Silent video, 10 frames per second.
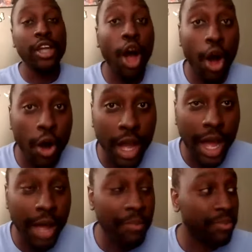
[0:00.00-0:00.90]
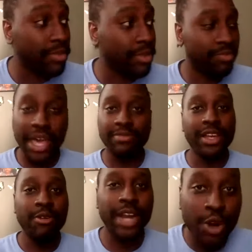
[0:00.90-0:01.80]
I'm man. When I tell
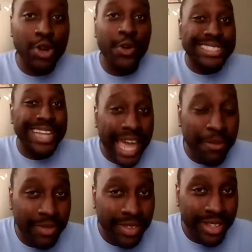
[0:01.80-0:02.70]
you, if you don't know his name,